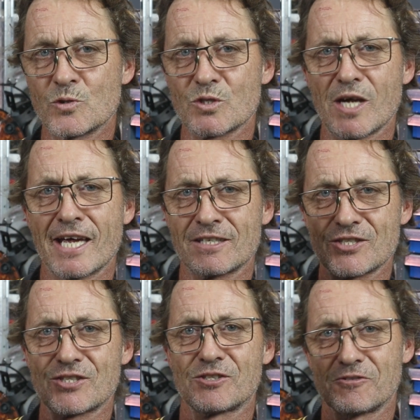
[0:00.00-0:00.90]

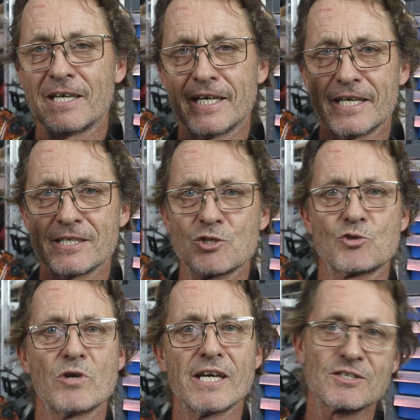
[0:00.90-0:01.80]
Sachs
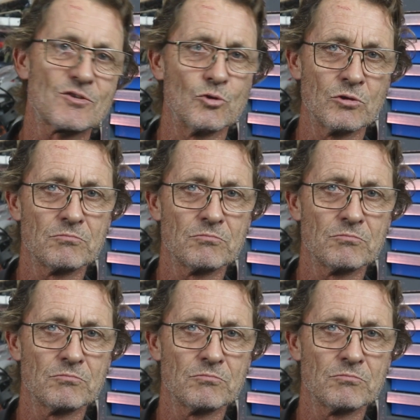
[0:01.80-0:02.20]
struts or